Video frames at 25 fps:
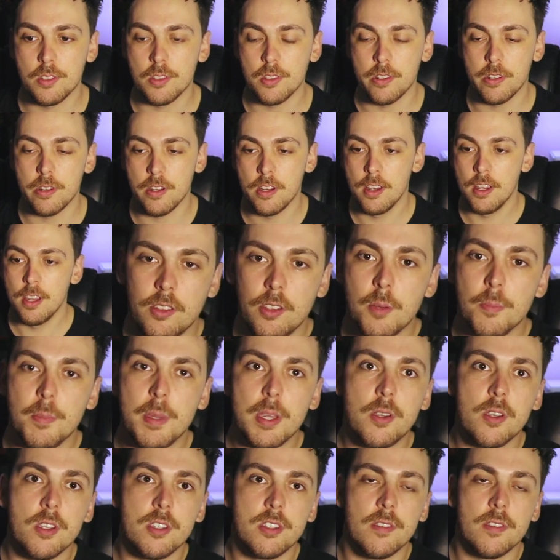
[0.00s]
So not
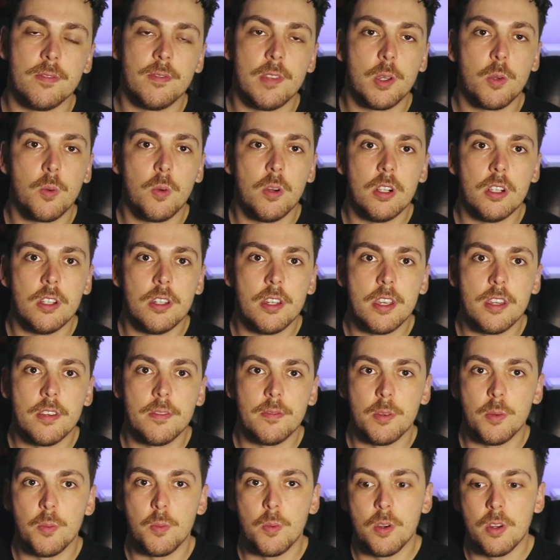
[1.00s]
because of the quality
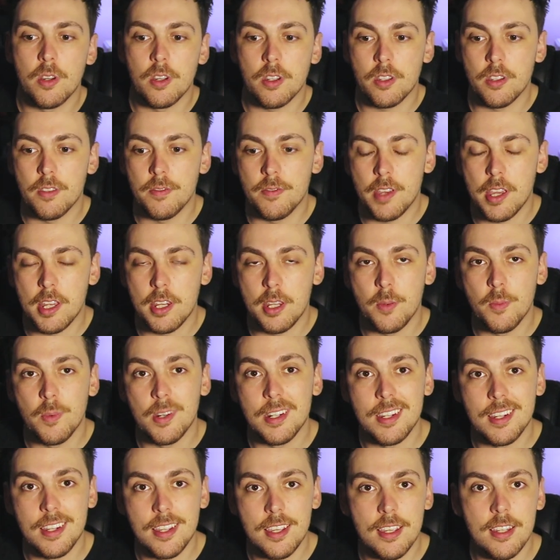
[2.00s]
of the work of
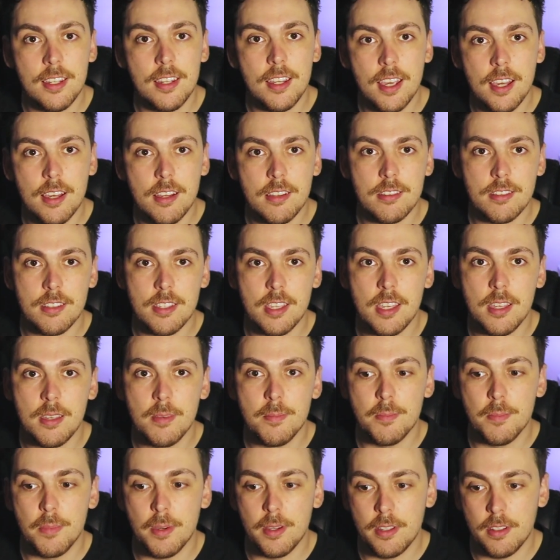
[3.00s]
anyone in our
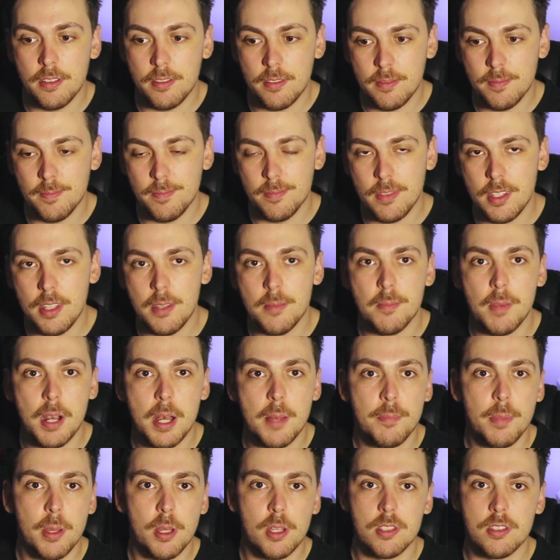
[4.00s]
team, but in
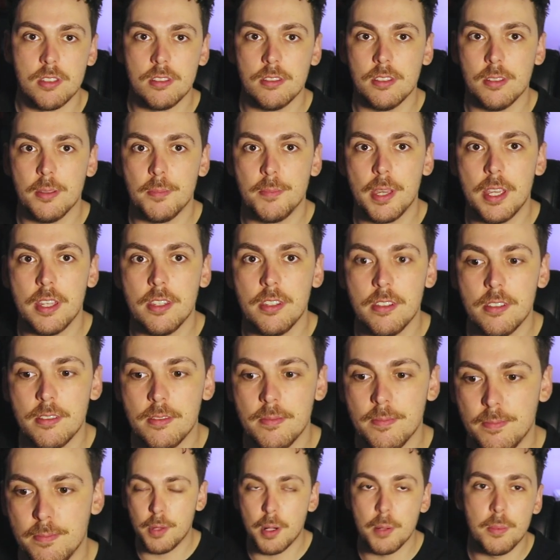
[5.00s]
my personal
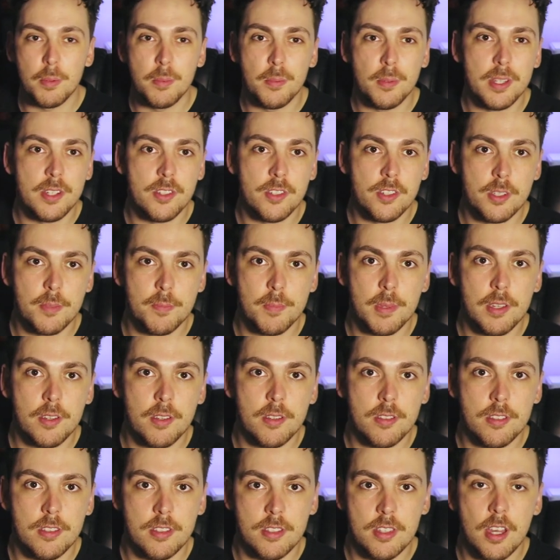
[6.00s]
opinion, probably just
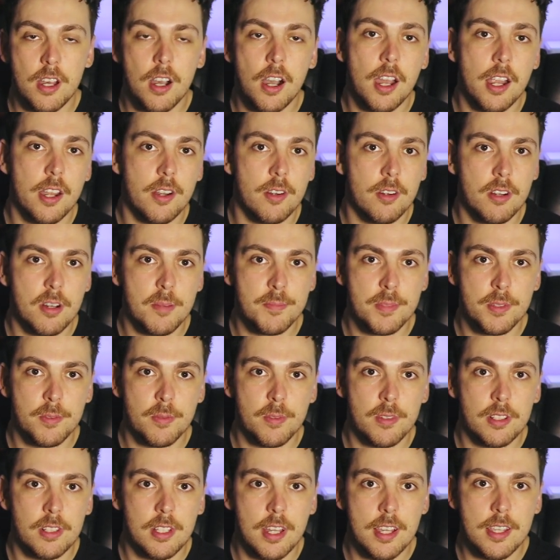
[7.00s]
because the higher ups
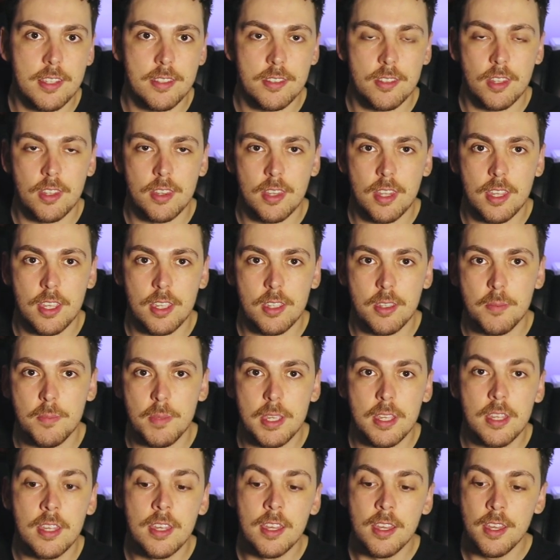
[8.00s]
realized that they could
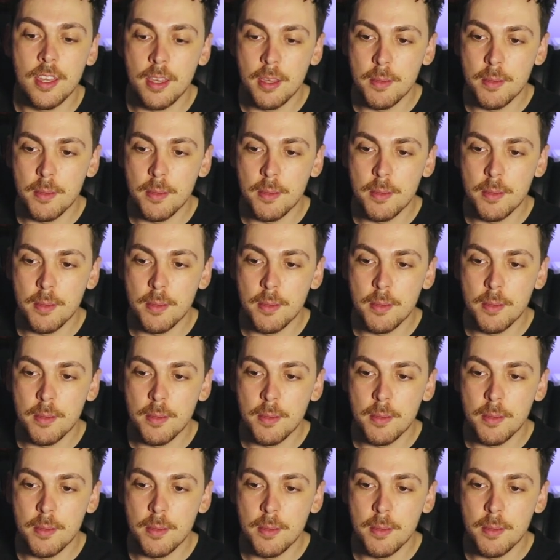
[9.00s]
be